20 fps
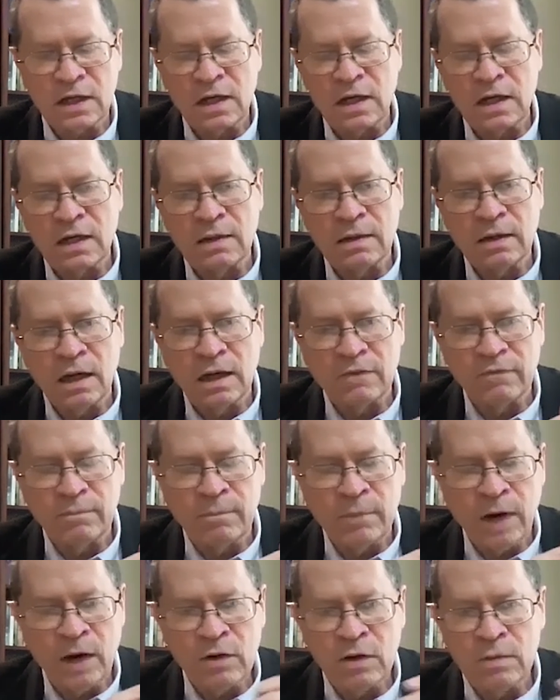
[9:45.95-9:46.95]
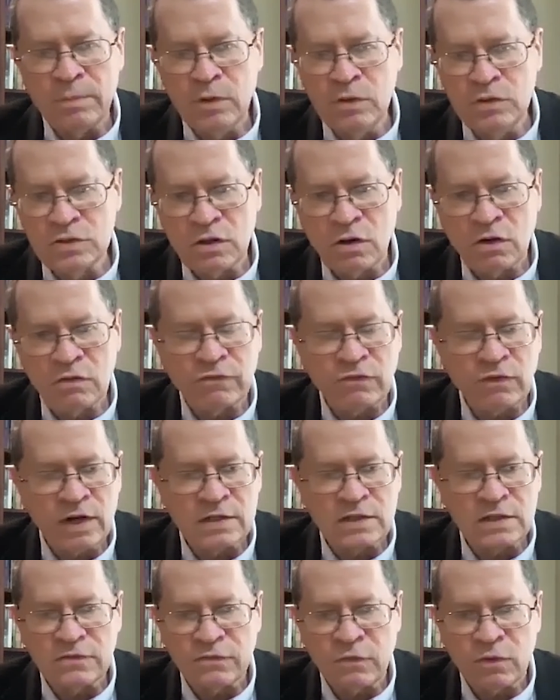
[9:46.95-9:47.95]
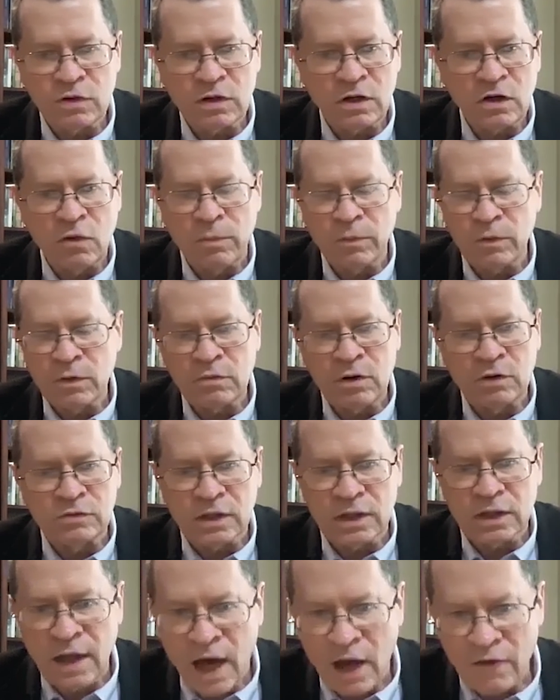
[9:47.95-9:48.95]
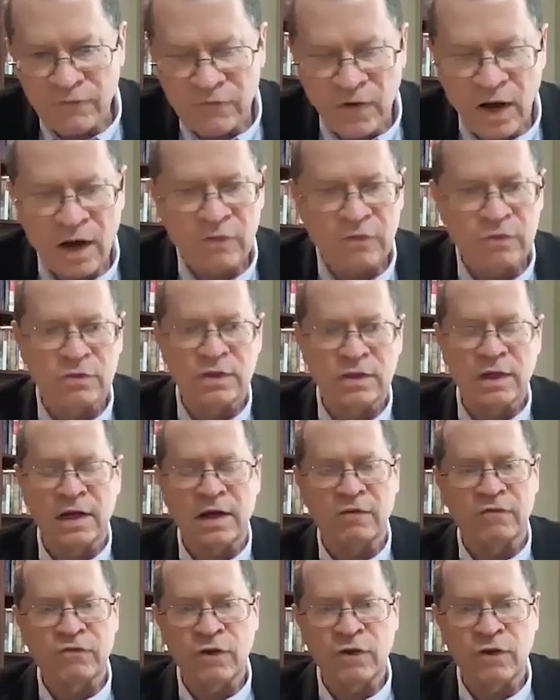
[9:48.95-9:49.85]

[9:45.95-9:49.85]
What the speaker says: Mario Puzo and Francis Ford Coppola wrote The Godfather there.